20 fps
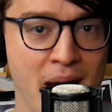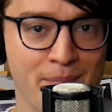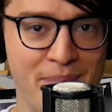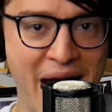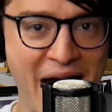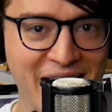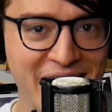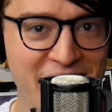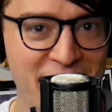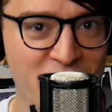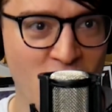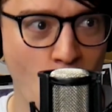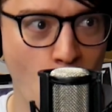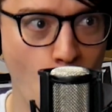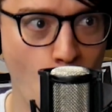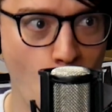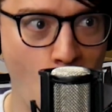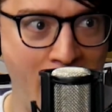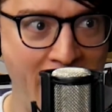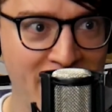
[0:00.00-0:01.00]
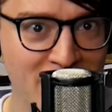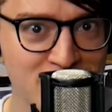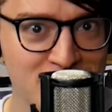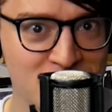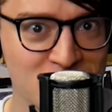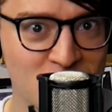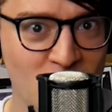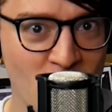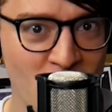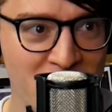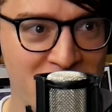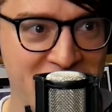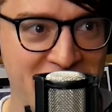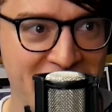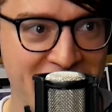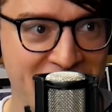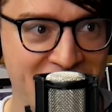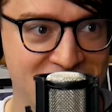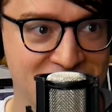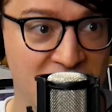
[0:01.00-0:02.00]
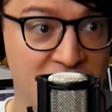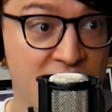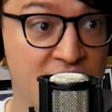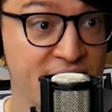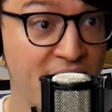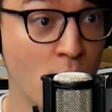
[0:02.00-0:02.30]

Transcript: back in the Wildstorm days